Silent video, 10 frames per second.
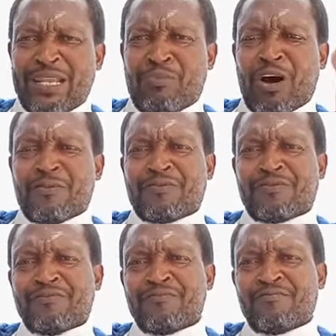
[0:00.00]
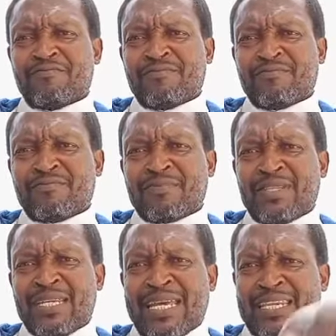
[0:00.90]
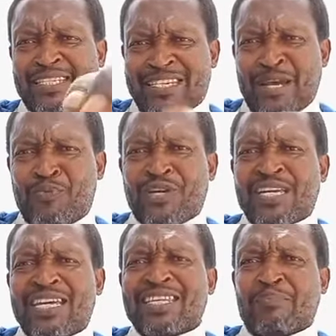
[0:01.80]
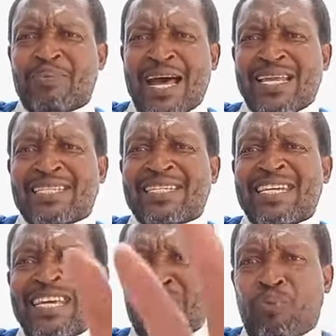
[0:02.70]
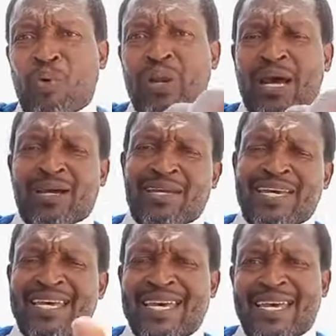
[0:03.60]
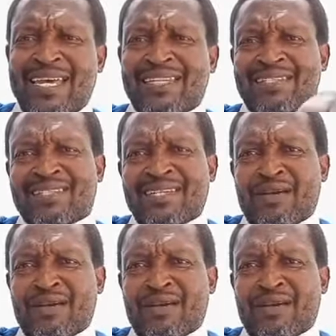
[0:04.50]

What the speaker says: them off. In the same way, they plant Ebola, AIDS,